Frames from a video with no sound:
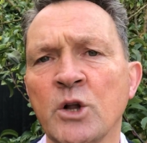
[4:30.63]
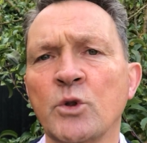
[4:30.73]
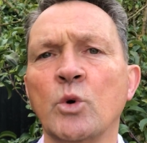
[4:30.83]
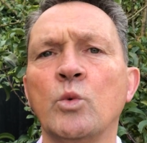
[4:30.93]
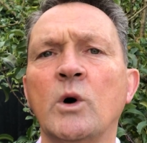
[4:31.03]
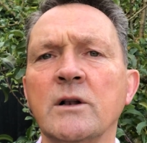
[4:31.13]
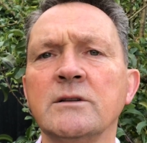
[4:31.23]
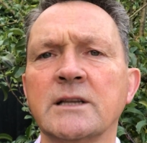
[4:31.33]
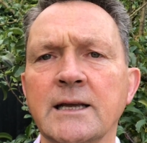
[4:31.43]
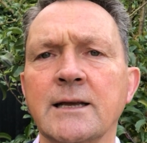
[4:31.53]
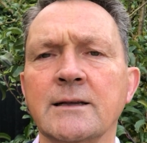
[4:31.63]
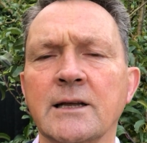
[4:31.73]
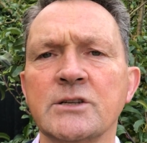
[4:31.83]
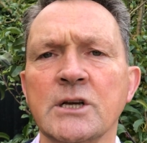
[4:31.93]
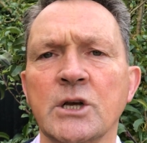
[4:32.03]
The one thing
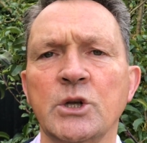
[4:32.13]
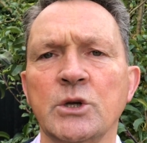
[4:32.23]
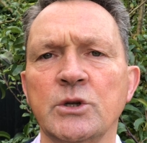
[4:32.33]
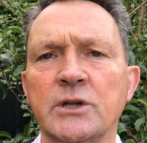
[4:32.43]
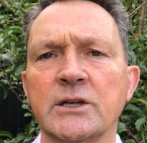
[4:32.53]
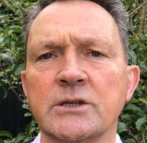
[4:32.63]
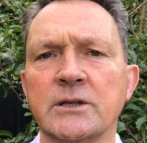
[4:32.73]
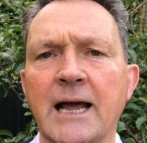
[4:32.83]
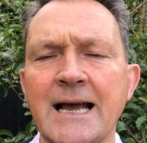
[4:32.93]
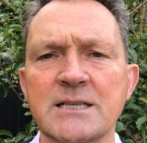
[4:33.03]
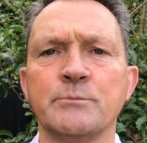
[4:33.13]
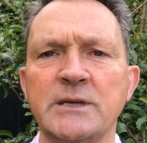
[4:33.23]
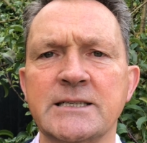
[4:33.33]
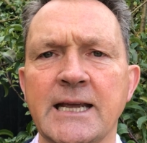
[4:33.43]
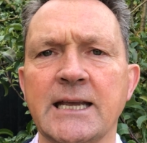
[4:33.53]
that hasn't
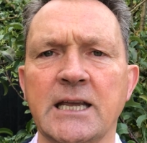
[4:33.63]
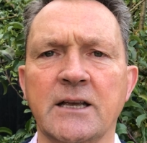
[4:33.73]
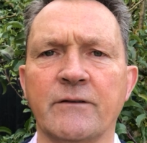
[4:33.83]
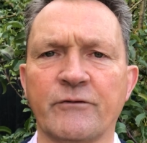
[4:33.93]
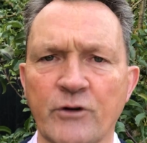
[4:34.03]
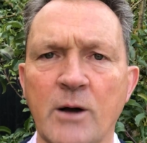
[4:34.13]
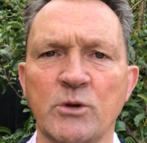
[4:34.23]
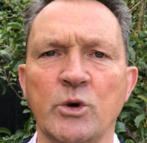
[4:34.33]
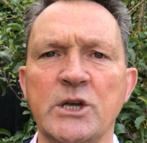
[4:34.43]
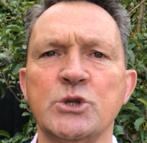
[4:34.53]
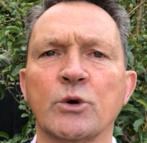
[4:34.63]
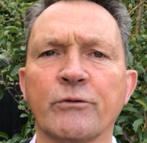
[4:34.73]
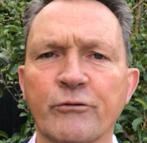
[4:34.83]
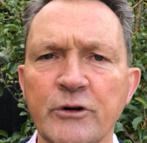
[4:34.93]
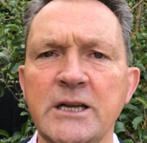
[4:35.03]
been taken from you is your
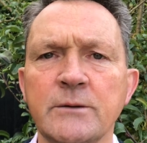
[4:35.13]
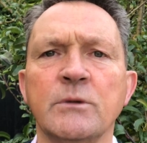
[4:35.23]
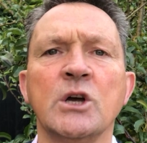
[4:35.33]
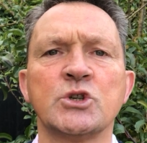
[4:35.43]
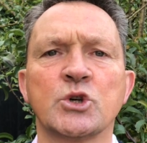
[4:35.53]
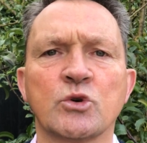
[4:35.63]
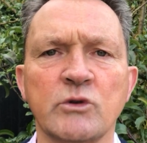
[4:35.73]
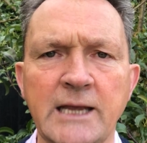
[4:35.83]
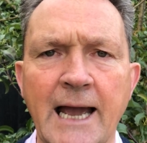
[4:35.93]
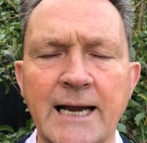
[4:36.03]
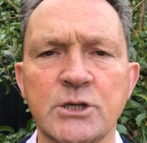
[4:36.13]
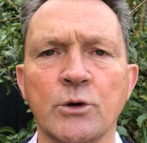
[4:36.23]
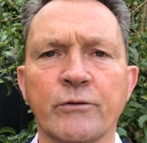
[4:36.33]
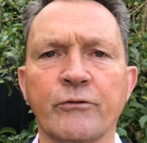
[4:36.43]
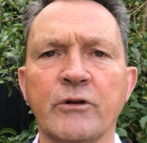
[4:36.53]
freedom to react,
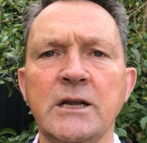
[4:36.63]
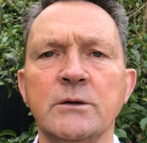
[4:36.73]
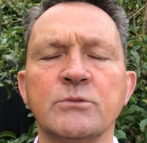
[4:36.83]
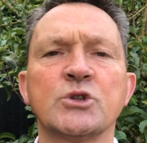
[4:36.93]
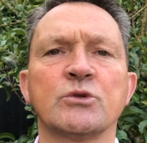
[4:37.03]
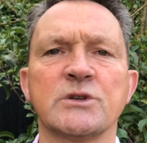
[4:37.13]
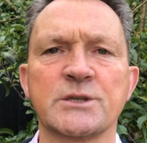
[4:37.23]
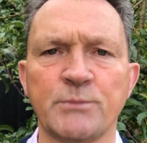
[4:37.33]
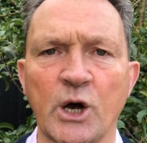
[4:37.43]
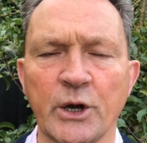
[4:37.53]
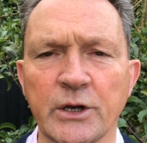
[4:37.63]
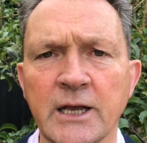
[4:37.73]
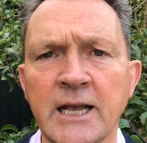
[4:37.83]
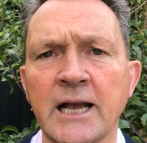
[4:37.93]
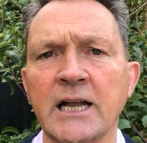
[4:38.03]
your freedom to respond.
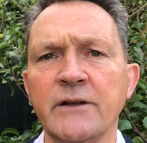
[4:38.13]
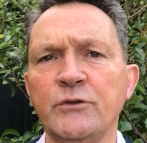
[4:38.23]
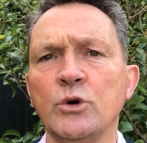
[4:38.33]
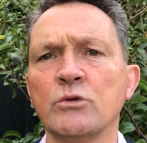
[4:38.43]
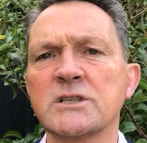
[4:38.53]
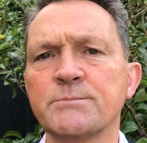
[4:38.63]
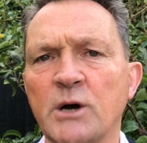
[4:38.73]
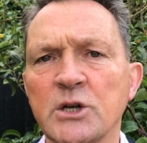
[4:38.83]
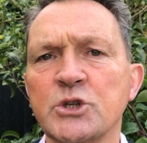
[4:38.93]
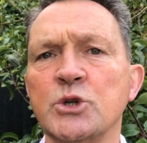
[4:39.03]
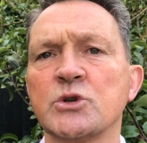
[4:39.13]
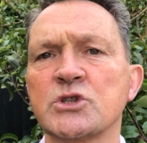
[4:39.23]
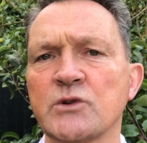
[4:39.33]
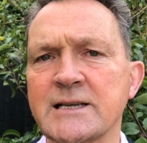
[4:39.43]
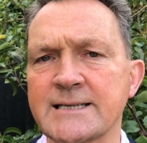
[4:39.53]
And if you respond to your
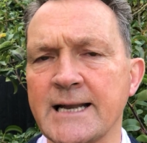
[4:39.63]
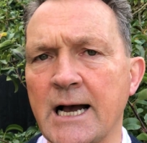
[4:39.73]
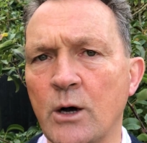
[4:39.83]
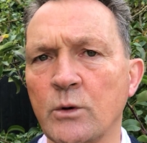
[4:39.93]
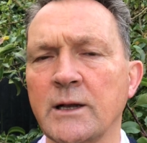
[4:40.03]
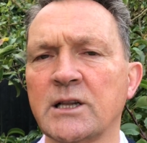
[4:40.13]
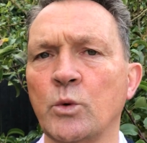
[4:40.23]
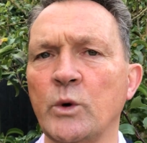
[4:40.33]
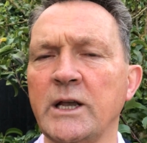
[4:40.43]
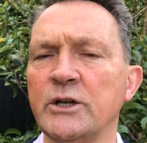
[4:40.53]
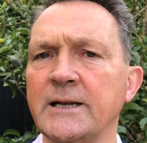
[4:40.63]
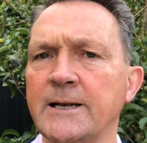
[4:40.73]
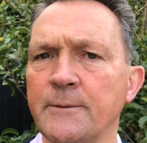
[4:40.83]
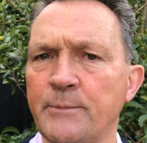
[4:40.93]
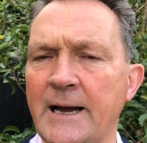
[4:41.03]
stress now like the way you did
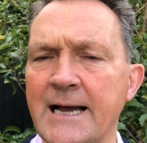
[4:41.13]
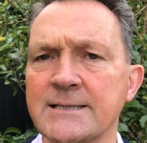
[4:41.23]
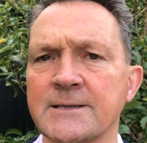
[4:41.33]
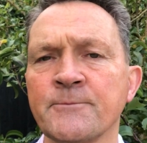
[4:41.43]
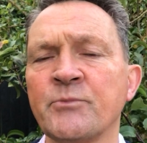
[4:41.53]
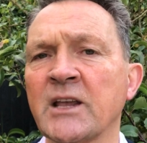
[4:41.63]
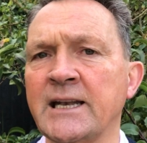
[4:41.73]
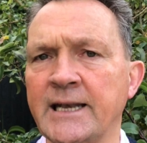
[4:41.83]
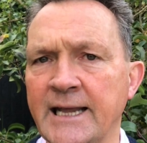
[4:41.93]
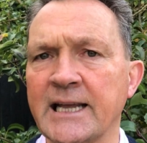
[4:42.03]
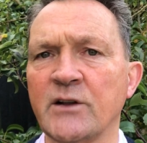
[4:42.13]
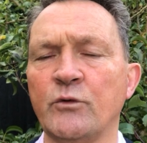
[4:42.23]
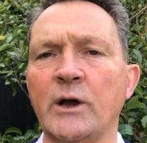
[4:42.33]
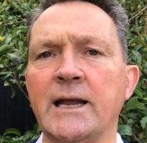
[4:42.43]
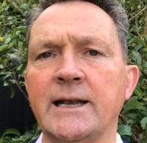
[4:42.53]
in the past, in a
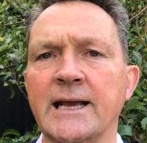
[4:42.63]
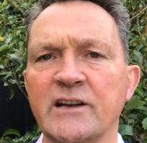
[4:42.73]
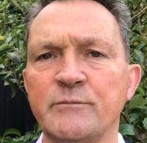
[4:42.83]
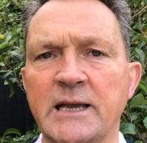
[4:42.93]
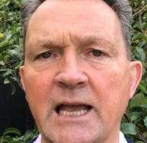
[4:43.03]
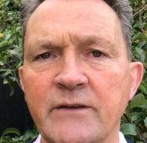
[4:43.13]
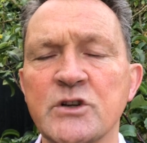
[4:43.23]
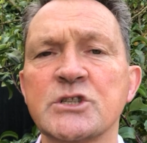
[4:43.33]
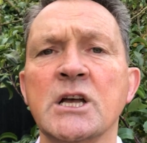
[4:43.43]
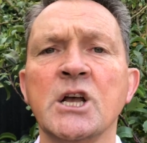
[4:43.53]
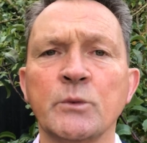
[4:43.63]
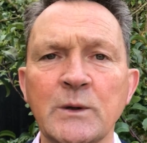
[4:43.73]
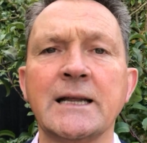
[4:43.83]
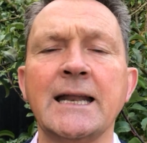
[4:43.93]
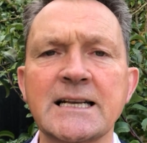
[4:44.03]
negative way and negative behaviors,
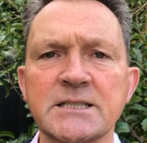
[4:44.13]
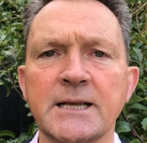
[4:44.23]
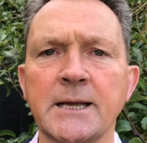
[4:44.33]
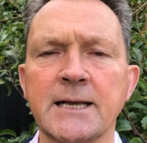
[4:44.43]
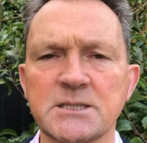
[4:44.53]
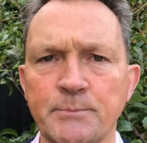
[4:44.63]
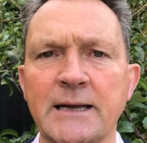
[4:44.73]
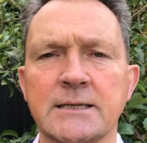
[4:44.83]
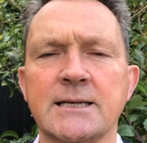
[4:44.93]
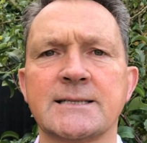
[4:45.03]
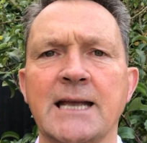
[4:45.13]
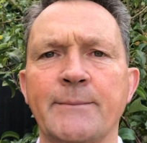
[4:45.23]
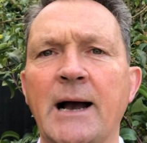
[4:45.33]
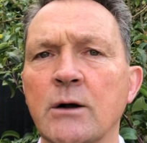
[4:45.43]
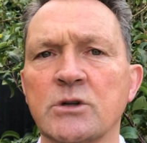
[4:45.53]
well, then expect the
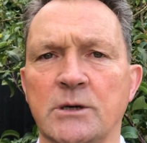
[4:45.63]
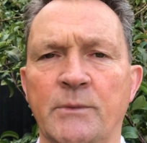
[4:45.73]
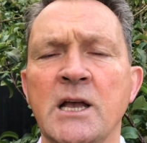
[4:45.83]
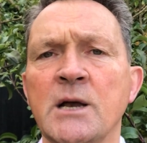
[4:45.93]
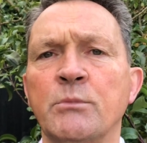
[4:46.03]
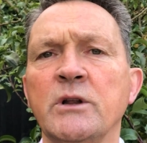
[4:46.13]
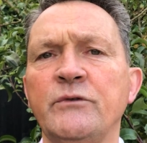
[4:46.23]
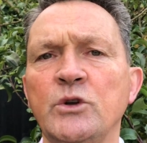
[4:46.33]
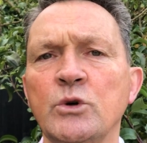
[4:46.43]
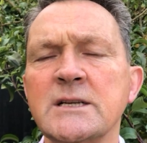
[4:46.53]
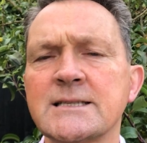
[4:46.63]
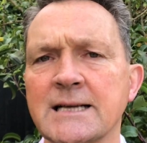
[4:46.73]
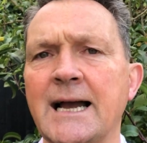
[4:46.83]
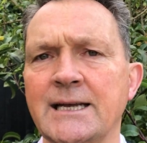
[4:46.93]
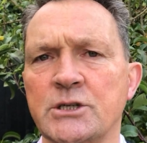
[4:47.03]
same outcome. But if you
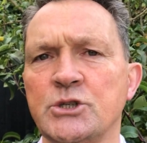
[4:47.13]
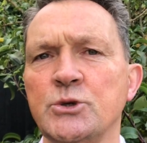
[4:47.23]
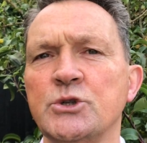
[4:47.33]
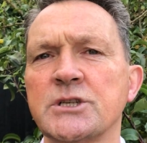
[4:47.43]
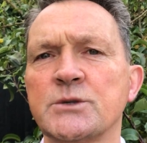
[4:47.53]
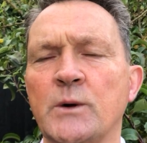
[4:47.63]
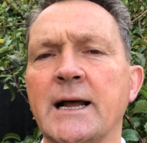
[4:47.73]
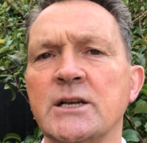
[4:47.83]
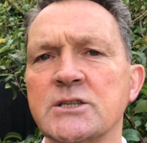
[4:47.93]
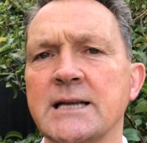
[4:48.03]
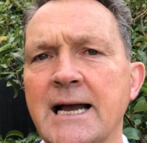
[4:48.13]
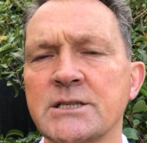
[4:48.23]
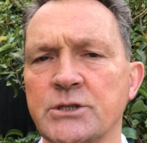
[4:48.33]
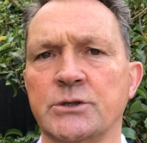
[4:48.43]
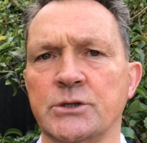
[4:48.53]
decide to do just what I just
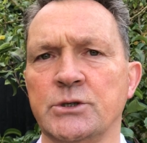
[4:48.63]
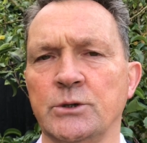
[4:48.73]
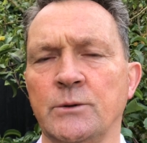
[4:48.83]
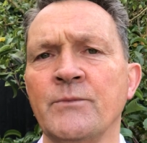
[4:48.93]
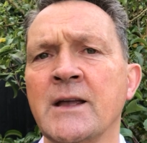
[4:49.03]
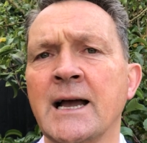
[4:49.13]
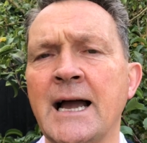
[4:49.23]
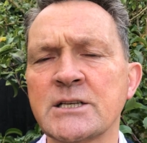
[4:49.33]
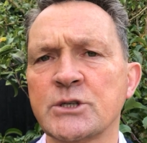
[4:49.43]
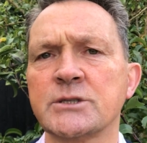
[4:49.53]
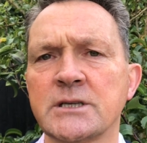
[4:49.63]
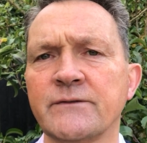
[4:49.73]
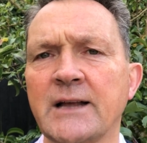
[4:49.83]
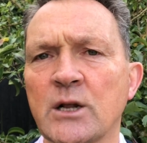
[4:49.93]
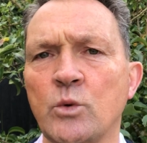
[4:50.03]
asked you to do, ask
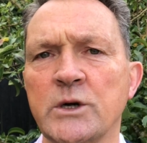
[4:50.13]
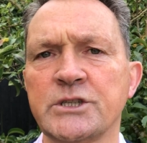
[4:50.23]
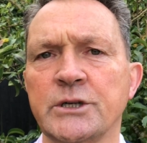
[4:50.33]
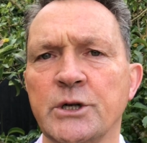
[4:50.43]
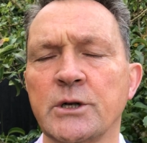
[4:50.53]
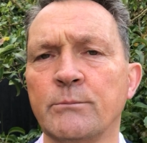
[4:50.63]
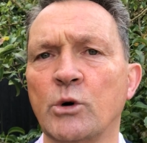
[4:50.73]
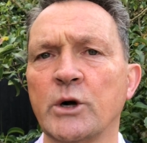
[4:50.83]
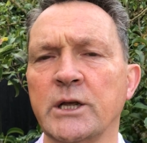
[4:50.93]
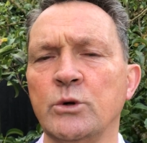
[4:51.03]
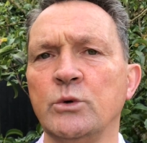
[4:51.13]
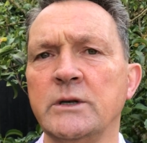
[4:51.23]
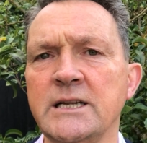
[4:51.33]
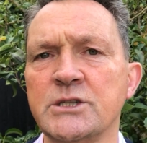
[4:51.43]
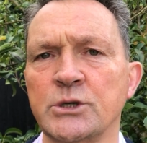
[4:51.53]
yourself that question in the morning: who
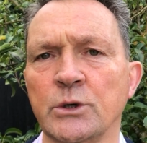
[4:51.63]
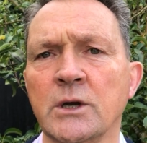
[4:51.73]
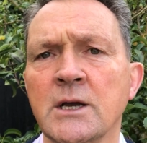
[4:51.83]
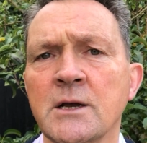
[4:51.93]
needs you?